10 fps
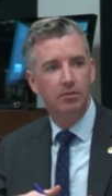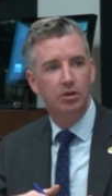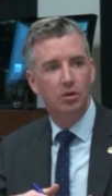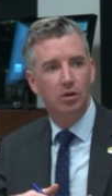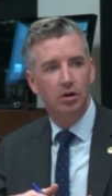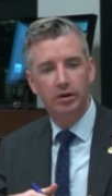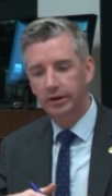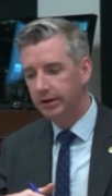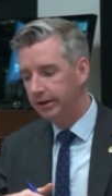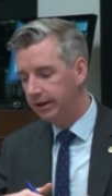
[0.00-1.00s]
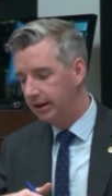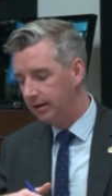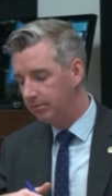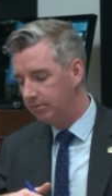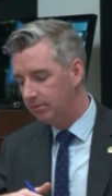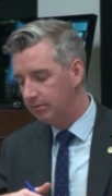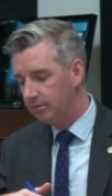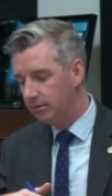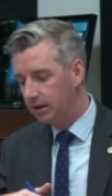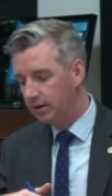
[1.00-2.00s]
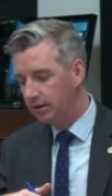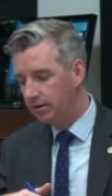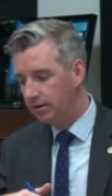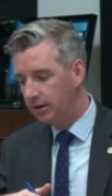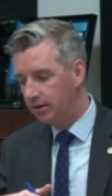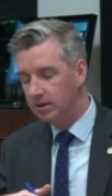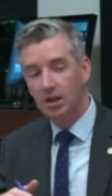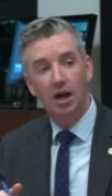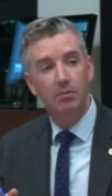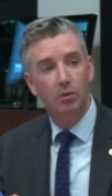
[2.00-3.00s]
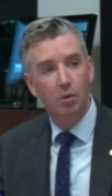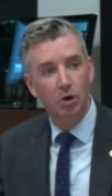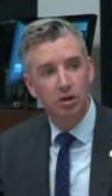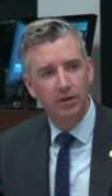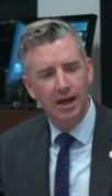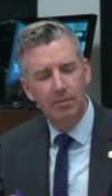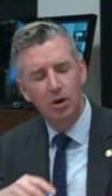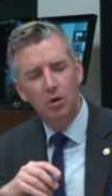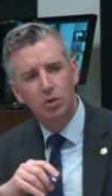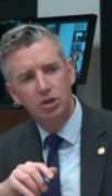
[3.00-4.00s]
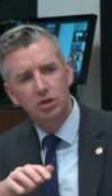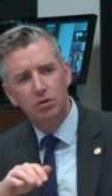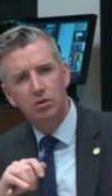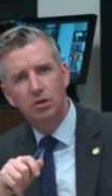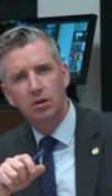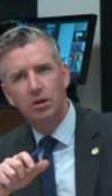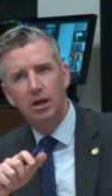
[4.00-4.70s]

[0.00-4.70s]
your the time worked on the app. Would you